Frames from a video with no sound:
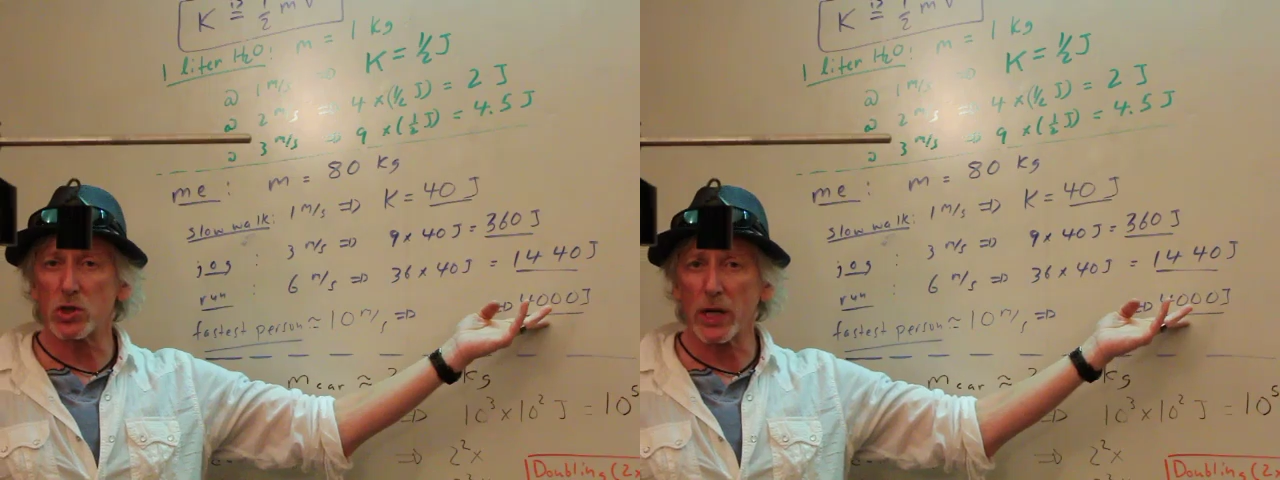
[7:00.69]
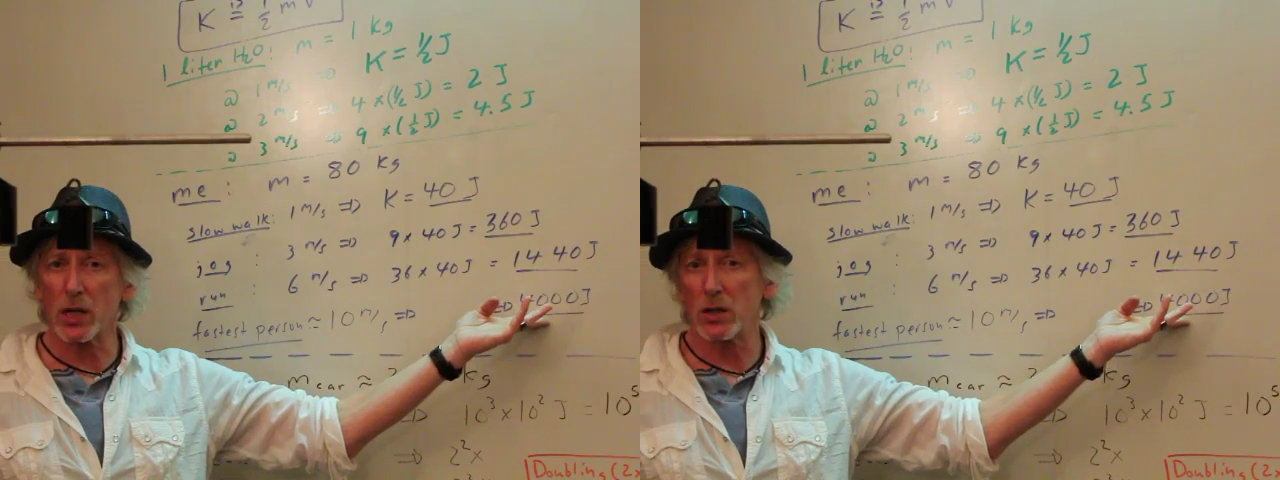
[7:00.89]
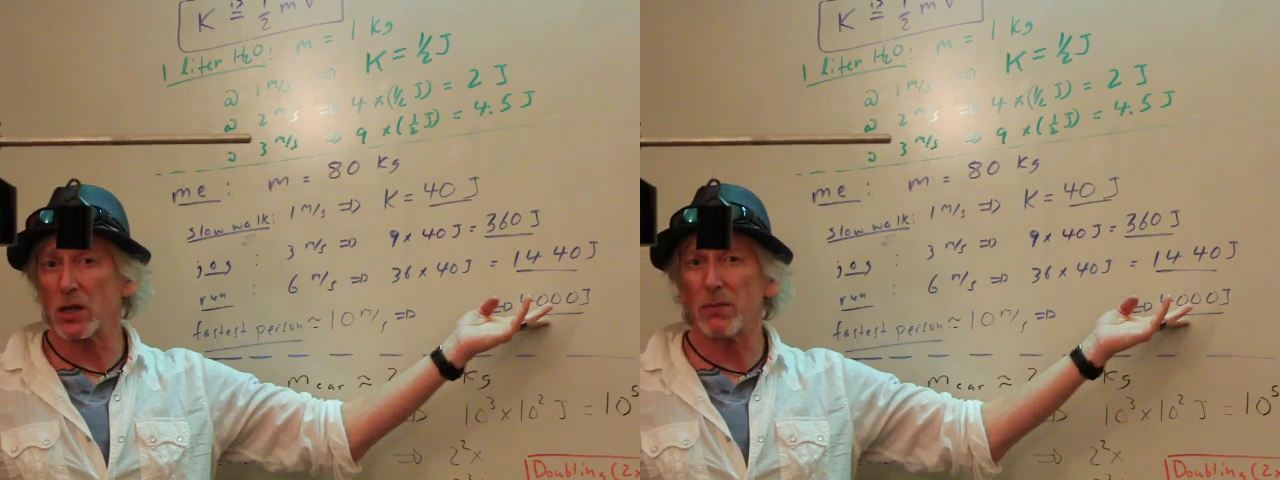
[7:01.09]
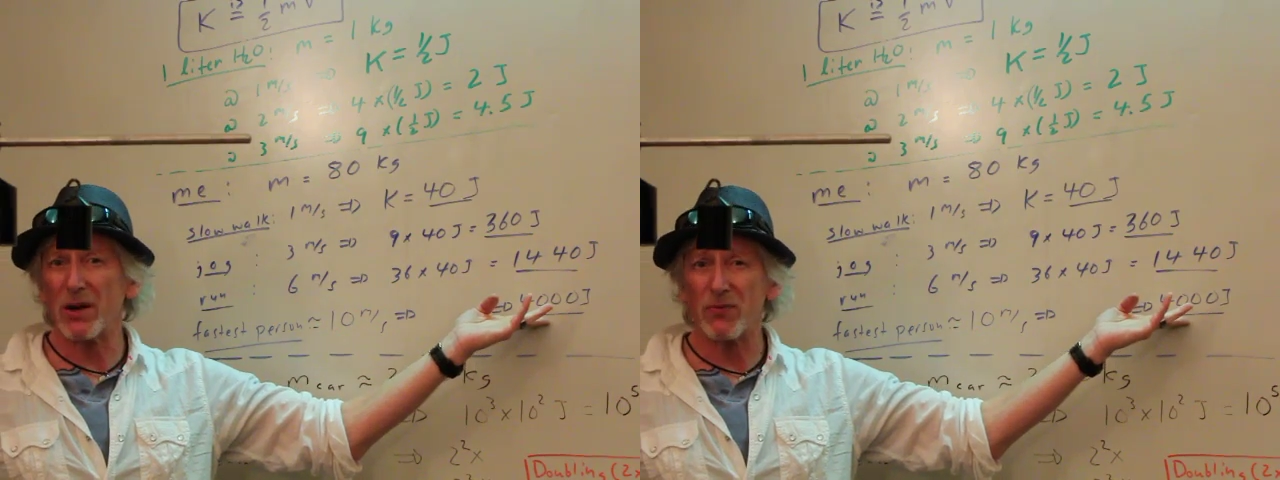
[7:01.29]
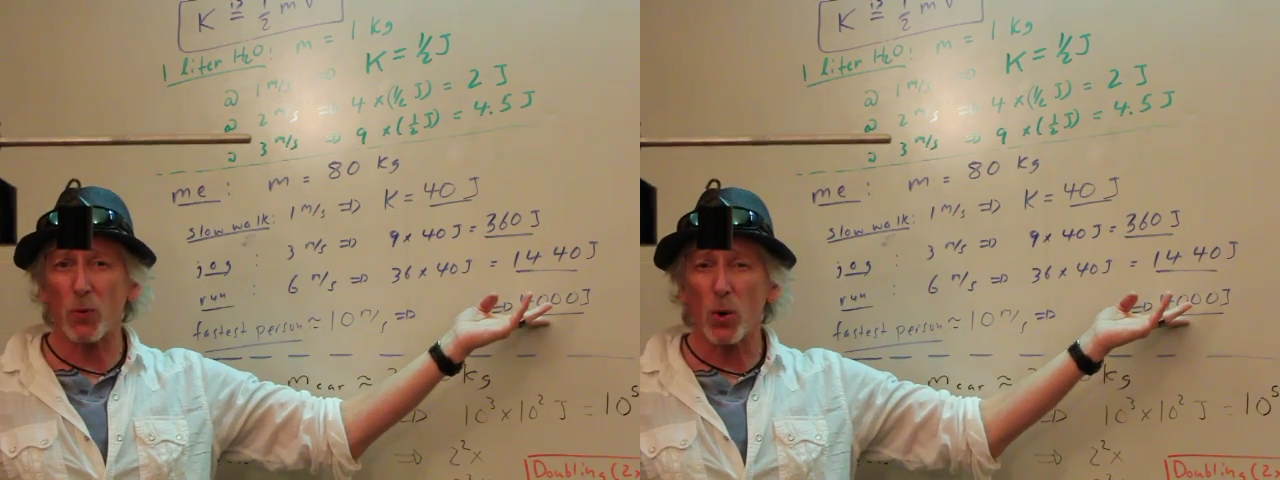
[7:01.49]
check it. You get
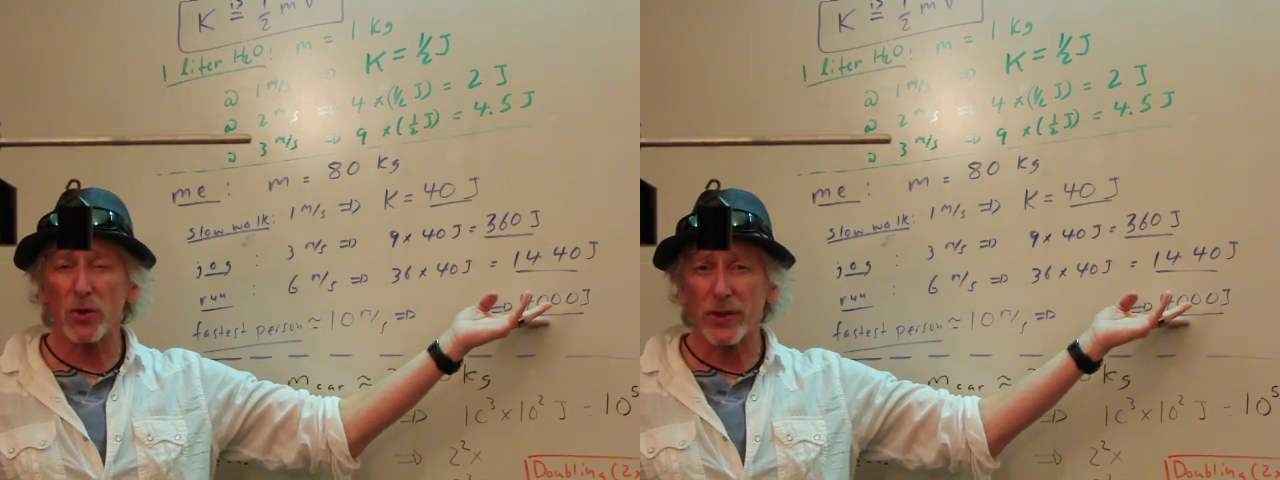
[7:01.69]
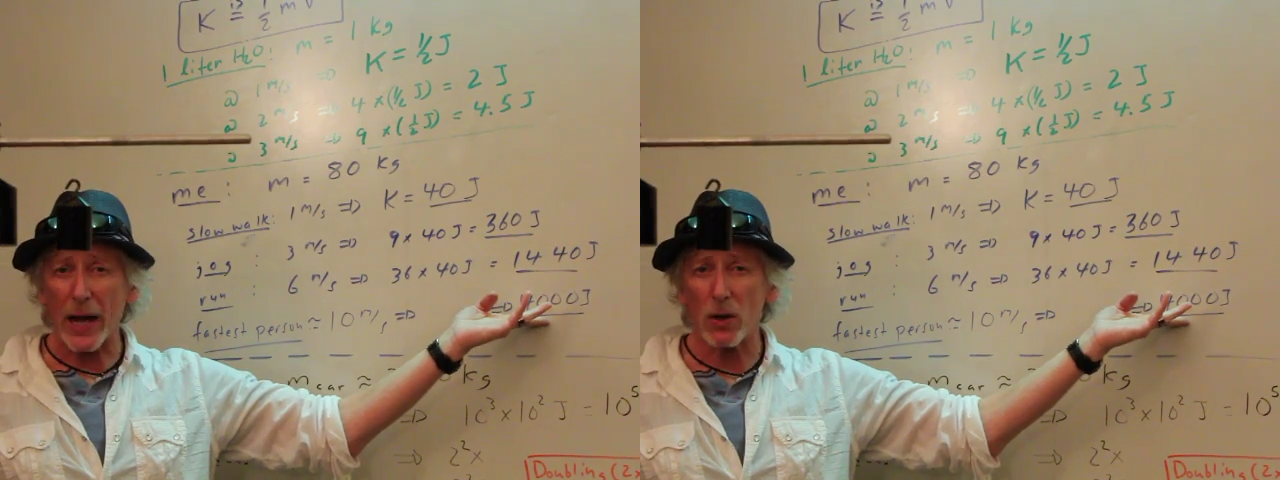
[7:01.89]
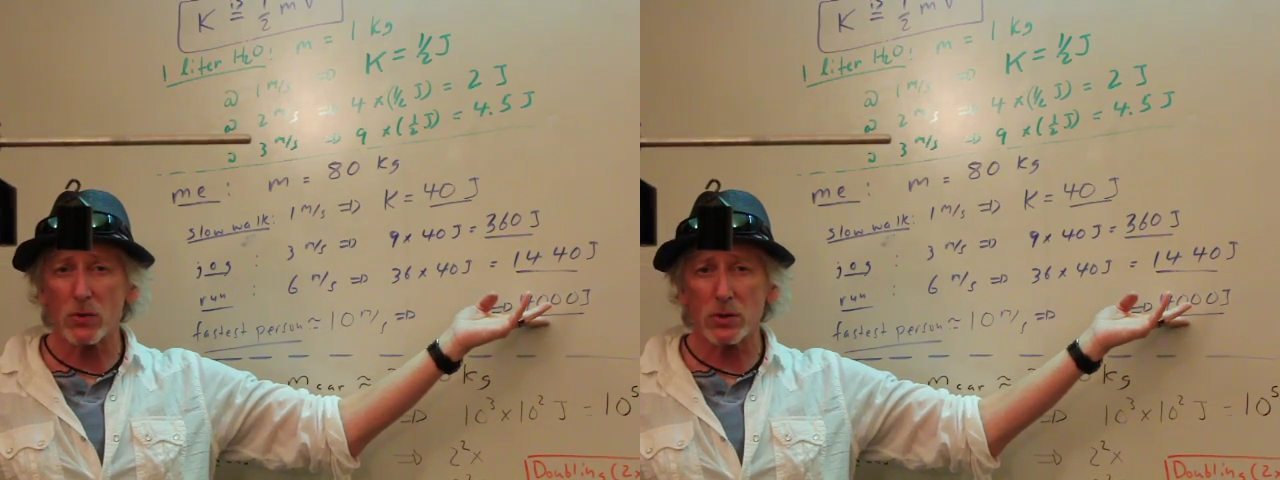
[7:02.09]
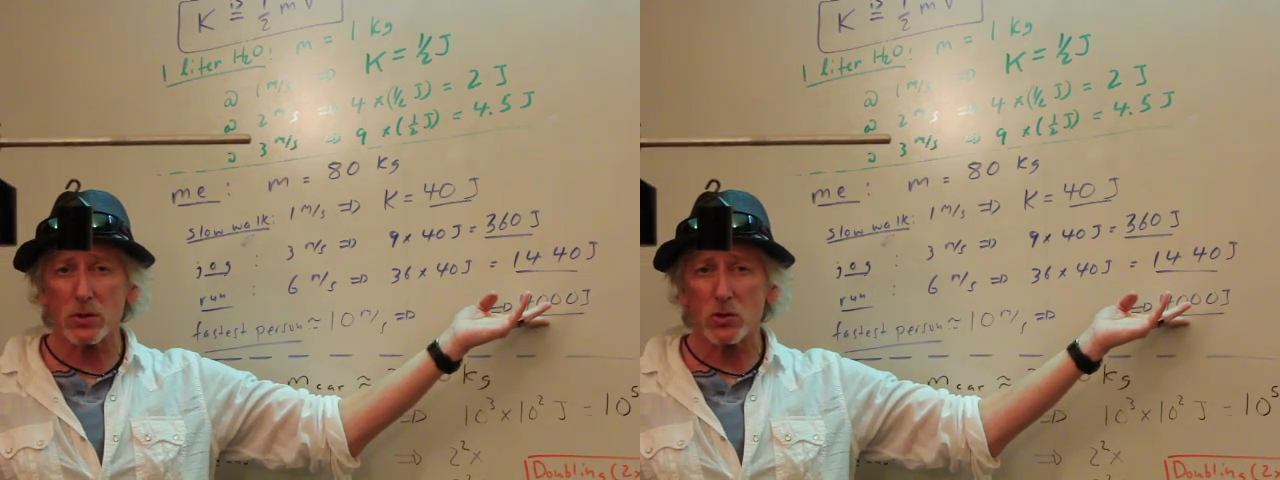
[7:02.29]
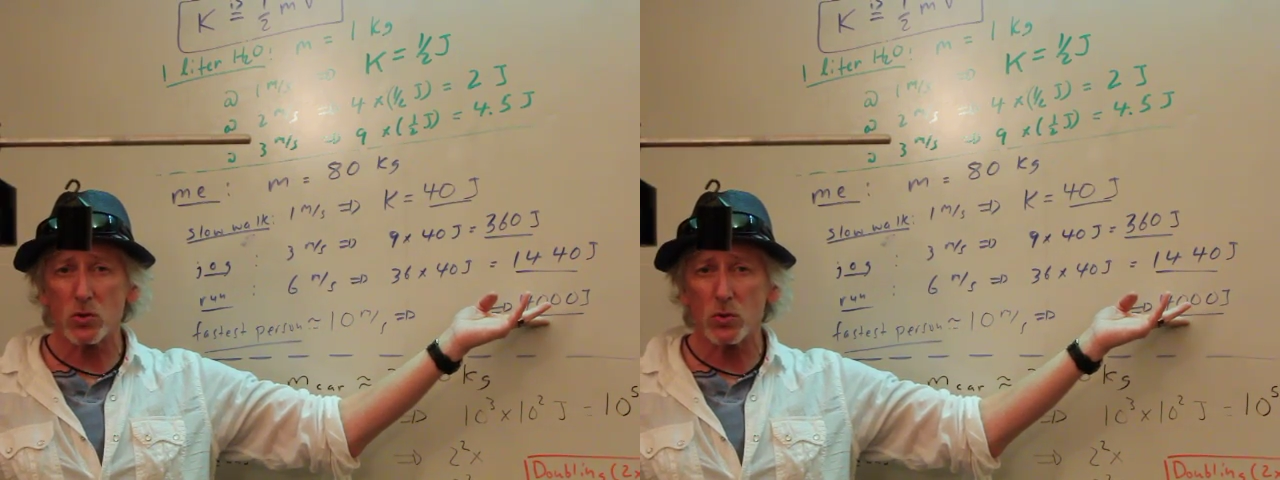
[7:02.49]
about
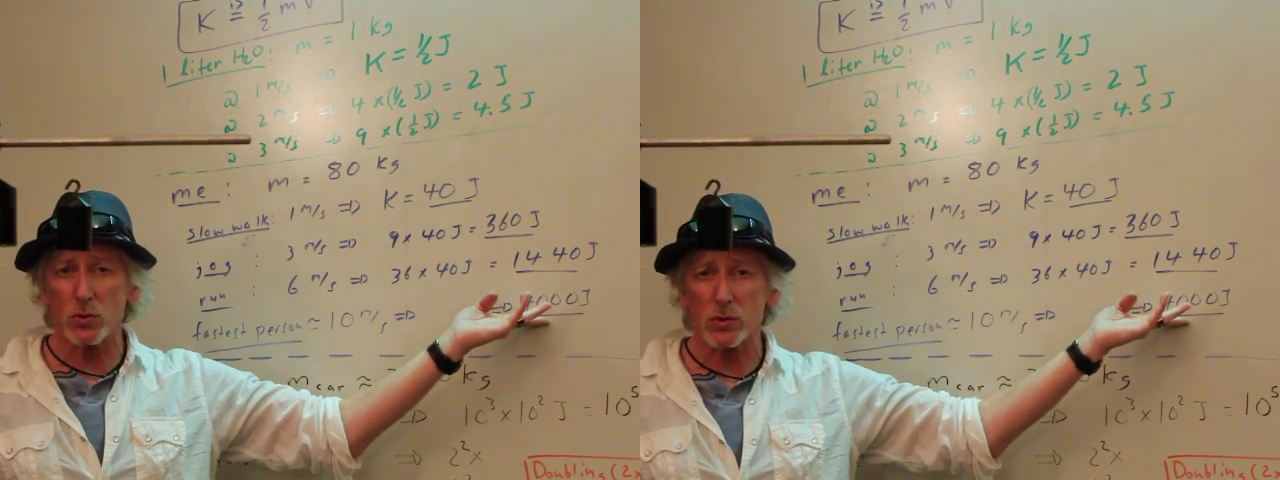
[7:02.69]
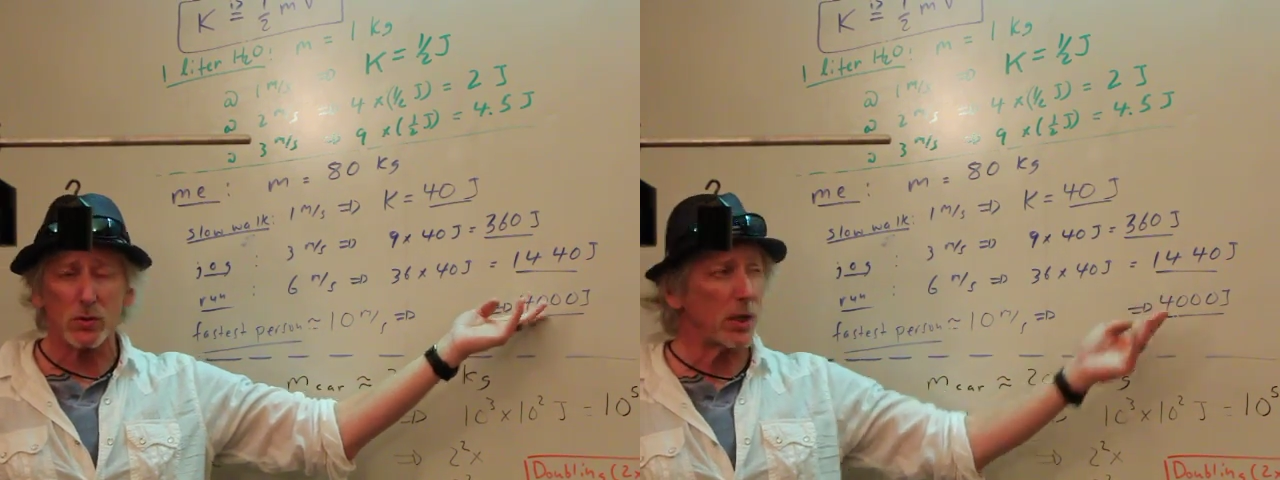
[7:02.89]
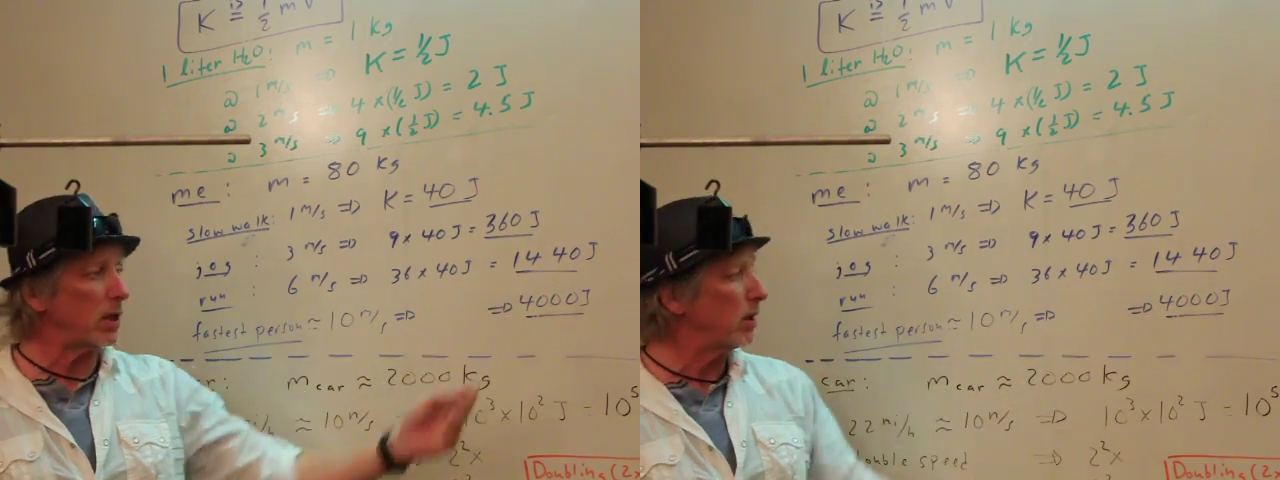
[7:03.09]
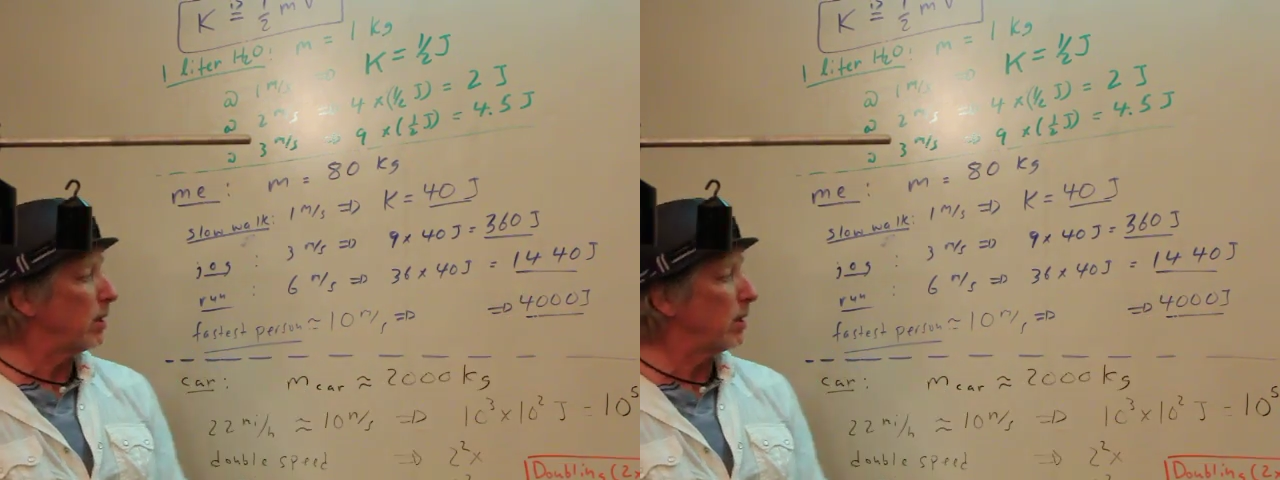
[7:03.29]
4,000 joules, right?